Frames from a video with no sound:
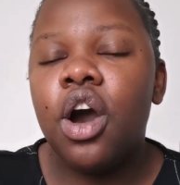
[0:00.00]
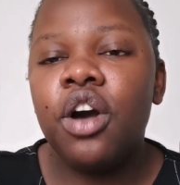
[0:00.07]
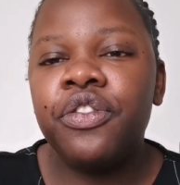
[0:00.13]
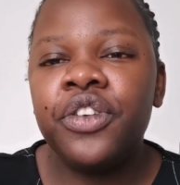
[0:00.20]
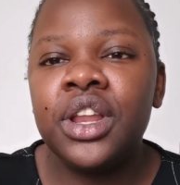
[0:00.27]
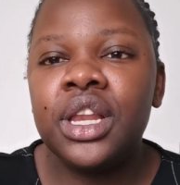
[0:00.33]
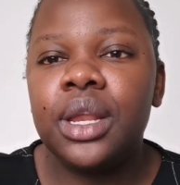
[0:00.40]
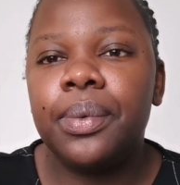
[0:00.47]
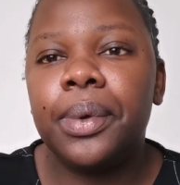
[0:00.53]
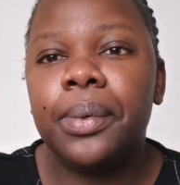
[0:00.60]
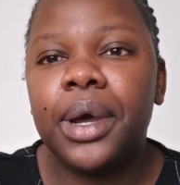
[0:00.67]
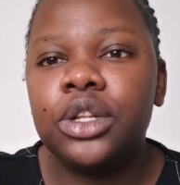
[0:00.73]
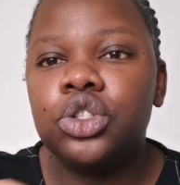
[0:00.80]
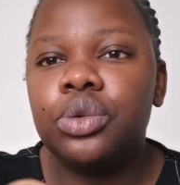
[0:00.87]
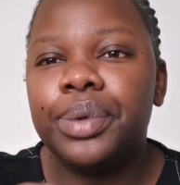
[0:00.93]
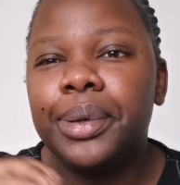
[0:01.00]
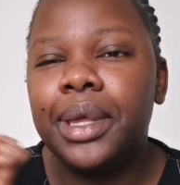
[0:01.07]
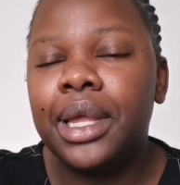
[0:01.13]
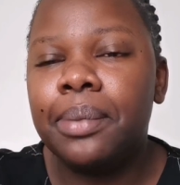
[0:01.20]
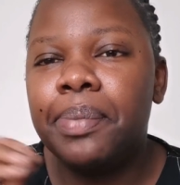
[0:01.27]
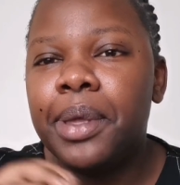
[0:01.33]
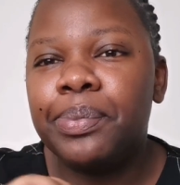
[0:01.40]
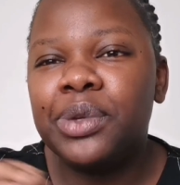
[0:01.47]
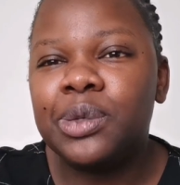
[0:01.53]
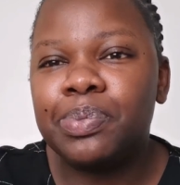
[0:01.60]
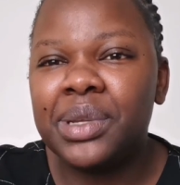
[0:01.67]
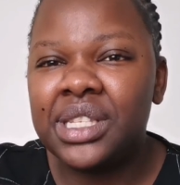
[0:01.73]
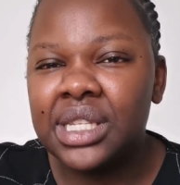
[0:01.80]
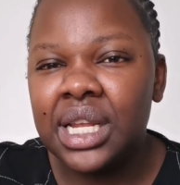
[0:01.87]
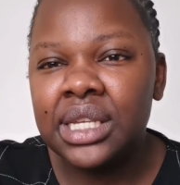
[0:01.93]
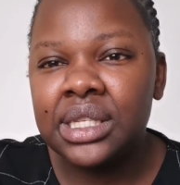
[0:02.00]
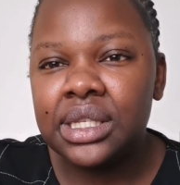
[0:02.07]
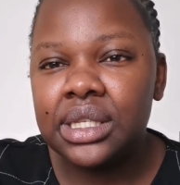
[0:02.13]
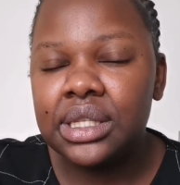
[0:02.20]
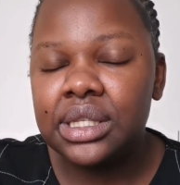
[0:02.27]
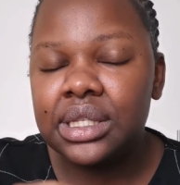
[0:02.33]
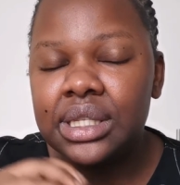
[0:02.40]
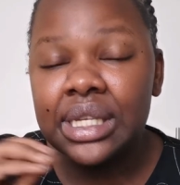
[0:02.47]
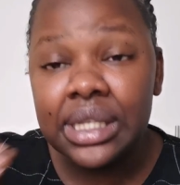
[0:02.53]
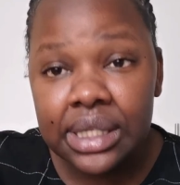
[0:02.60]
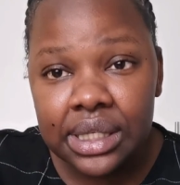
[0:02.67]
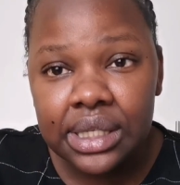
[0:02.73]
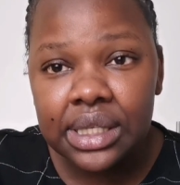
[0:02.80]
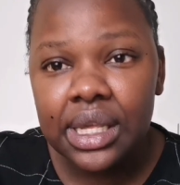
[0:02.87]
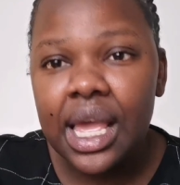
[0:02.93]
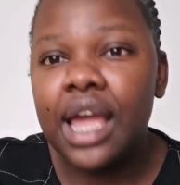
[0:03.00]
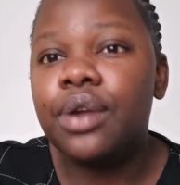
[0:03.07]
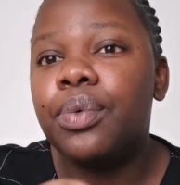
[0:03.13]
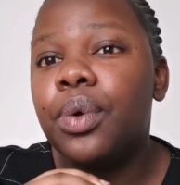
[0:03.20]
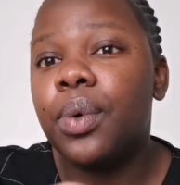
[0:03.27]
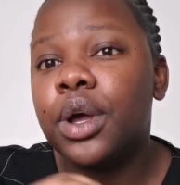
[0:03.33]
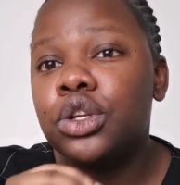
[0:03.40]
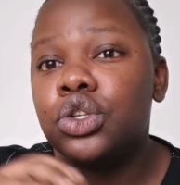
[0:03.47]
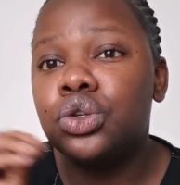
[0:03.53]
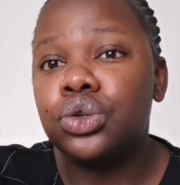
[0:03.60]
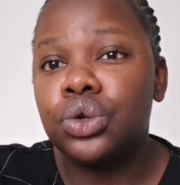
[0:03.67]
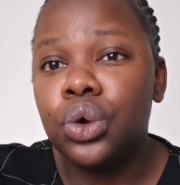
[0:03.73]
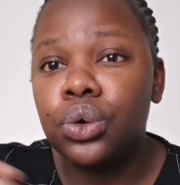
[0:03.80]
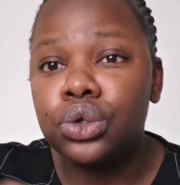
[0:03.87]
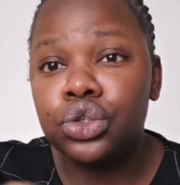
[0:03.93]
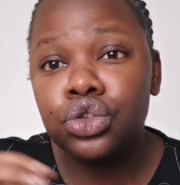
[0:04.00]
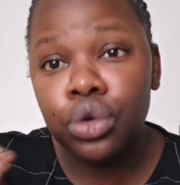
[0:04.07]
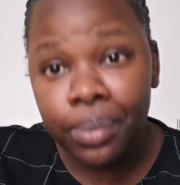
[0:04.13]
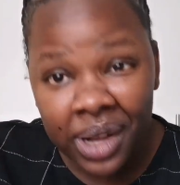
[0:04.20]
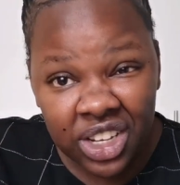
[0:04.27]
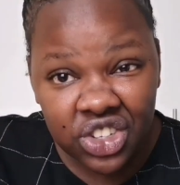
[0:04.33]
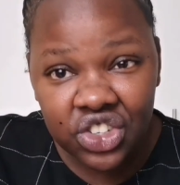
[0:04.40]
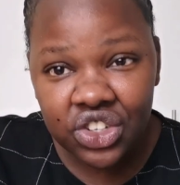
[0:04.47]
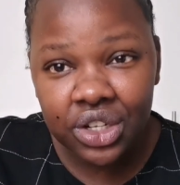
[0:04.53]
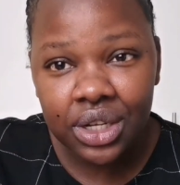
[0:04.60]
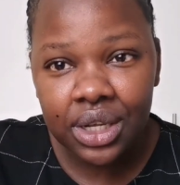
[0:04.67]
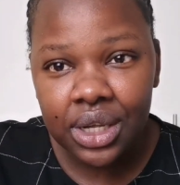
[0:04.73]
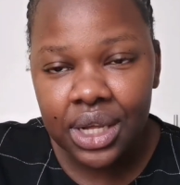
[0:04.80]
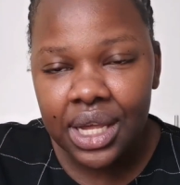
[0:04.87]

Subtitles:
Often do we want to be in people's businesses and we want to know too much?